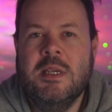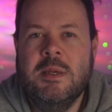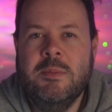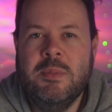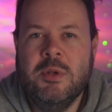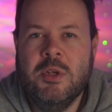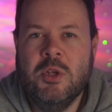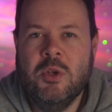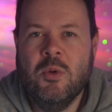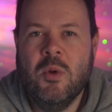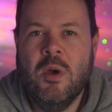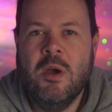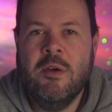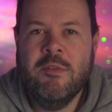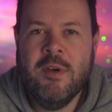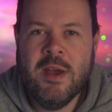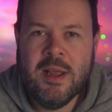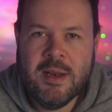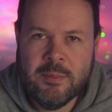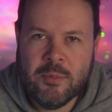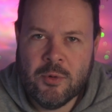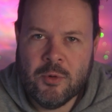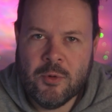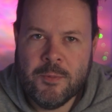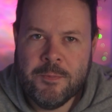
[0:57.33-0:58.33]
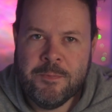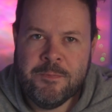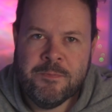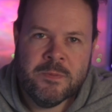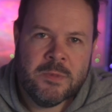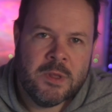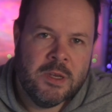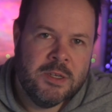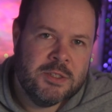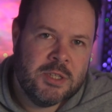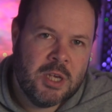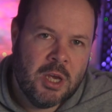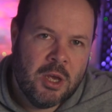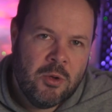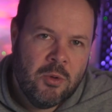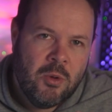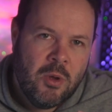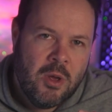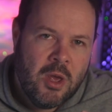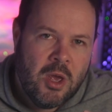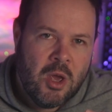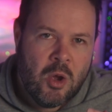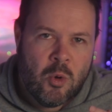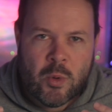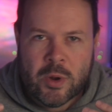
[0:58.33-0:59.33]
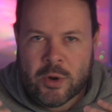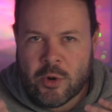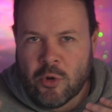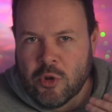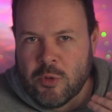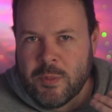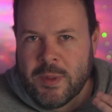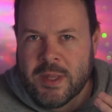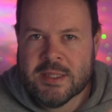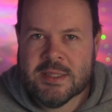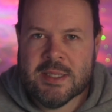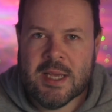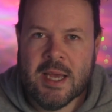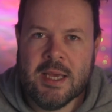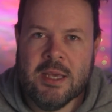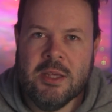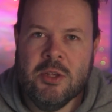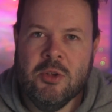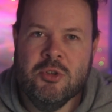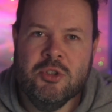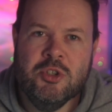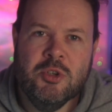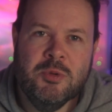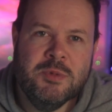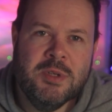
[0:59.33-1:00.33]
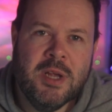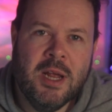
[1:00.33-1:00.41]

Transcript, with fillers: CPU available. So when all the big tech YouTube